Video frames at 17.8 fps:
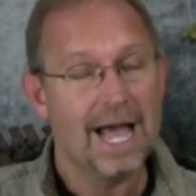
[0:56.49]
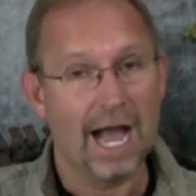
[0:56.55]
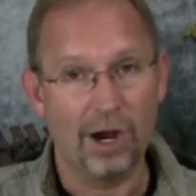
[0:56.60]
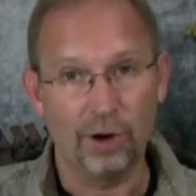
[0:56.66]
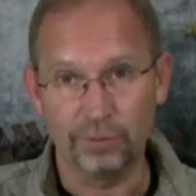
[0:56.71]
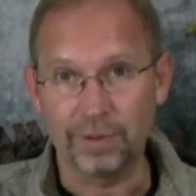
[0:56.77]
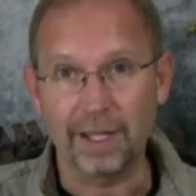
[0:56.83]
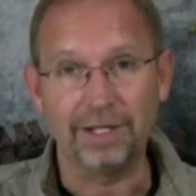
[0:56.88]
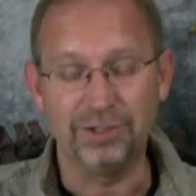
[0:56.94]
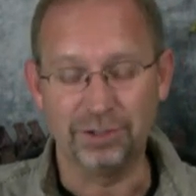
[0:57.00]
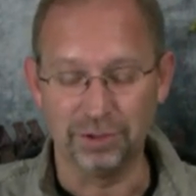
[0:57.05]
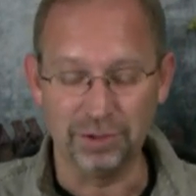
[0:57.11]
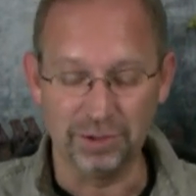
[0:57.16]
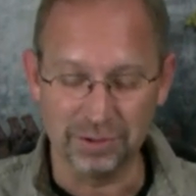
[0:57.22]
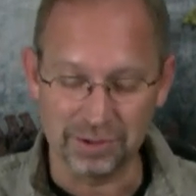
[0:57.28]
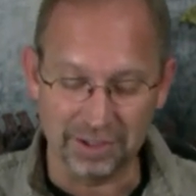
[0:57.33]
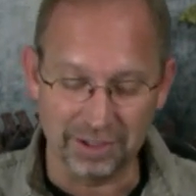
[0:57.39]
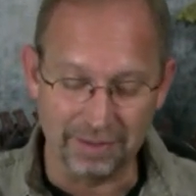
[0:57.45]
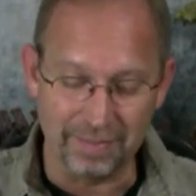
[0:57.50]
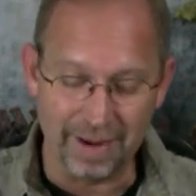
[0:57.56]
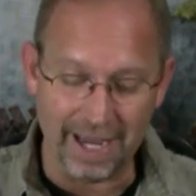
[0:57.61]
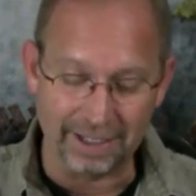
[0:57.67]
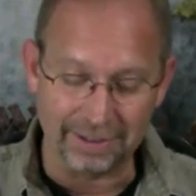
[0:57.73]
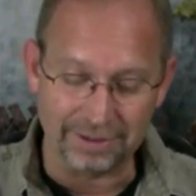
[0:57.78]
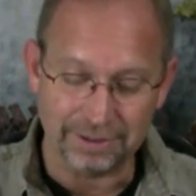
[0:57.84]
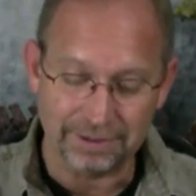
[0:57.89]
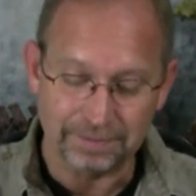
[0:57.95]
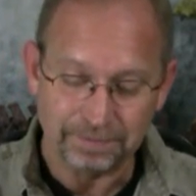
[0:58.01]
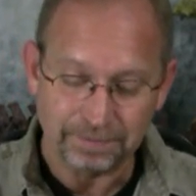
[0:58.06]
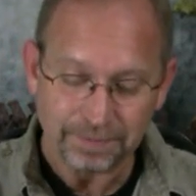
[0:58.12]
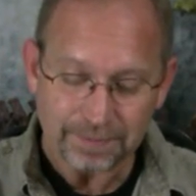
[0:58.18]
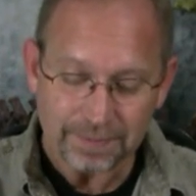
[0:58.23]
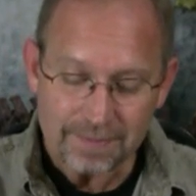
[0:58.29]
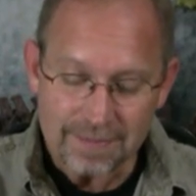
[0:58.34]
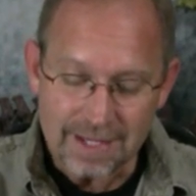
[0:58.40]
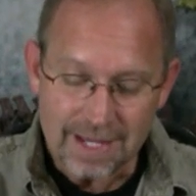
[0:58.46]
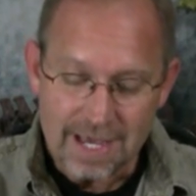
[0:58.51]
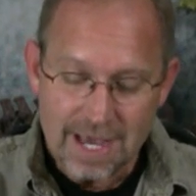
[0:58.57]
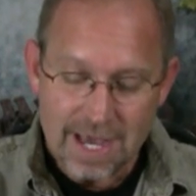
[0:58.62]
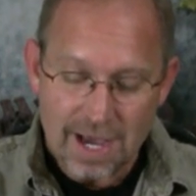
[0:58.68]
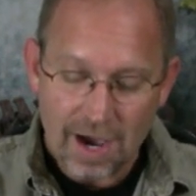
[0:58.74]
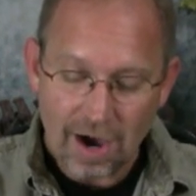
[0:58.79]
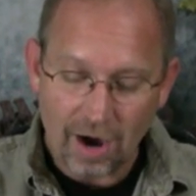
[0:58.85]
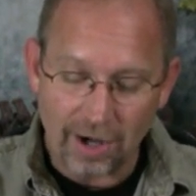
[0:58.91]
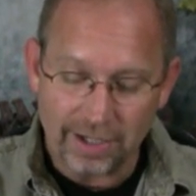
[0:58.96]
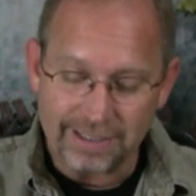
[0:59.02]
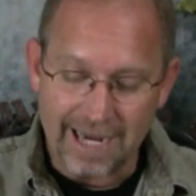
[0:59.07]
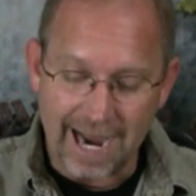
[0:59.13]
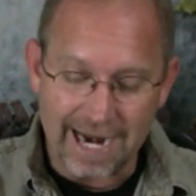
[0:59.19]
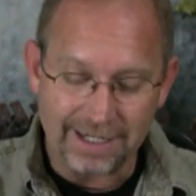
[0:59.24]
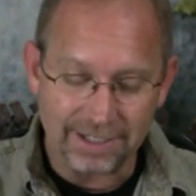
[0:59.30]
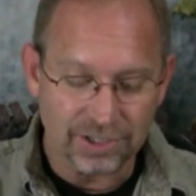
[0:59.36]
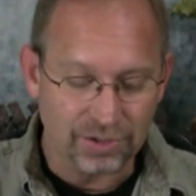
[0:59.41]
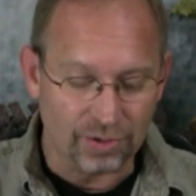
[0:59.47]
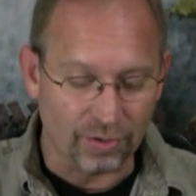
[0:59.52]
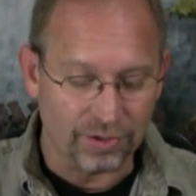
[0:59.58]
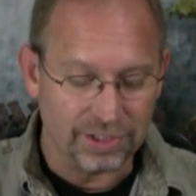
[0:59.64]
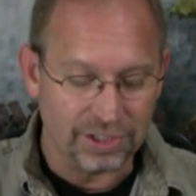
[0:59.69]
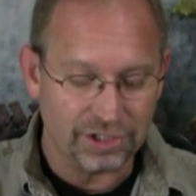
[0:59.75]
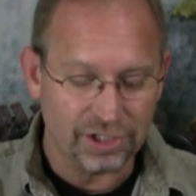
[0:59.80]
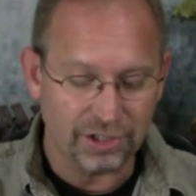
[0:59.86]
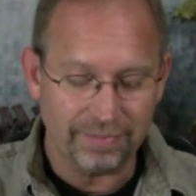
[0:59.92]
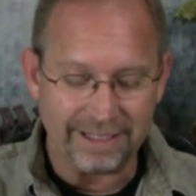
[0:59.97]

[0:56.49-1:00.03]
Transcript: I hope they do use good manners. On dinosaurs, it